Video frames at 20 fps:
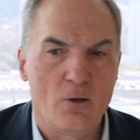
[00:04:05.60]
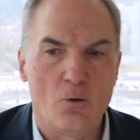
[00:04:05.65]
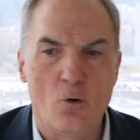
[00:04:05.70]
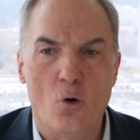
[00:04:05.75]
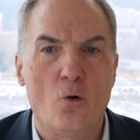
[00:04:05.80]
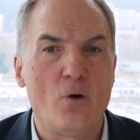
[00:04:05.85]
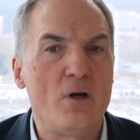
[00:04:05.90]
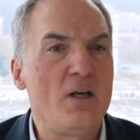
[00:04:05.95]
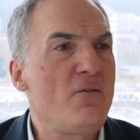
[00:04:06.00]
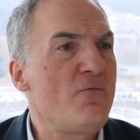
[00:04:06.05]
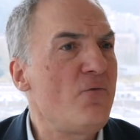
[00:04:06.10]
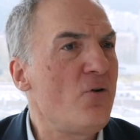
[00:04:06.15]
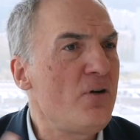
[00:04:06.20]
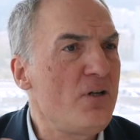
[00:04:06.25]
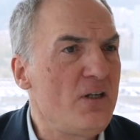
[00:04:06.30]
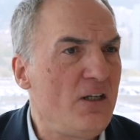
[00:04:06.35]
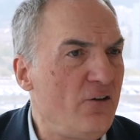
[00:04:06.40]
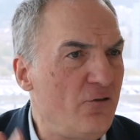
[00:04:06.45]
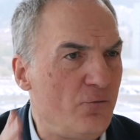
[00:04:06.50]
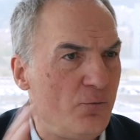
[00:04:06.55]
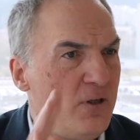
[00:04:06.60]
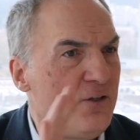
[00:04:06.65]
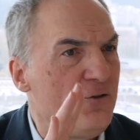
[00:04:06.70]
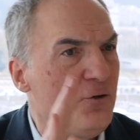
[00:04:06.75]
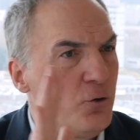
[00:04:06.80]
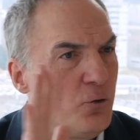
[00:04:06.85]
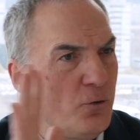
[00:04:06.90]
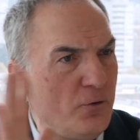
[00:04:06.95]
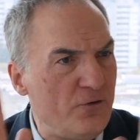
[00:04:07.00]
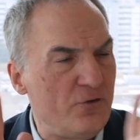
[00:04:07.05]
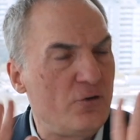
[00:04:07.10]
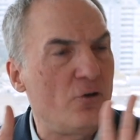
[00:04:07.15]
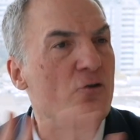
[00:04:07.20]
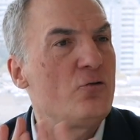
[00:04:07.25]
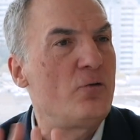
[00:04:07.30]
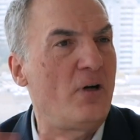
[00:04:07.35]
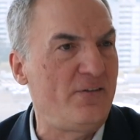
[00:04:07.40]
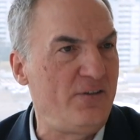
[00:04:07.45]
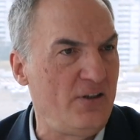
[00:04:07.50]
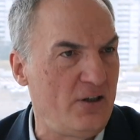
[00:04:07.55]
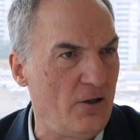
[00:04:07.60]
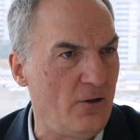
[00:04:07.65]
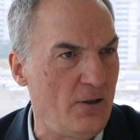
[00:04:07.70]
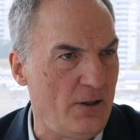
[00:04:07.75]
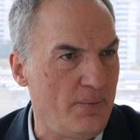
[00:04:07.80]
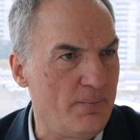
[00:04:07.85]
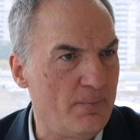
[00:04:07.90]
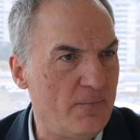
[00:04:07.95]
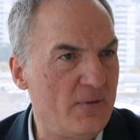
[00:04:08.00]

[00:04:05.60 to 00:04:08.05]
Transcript: Okay. Or even is reduced drastically.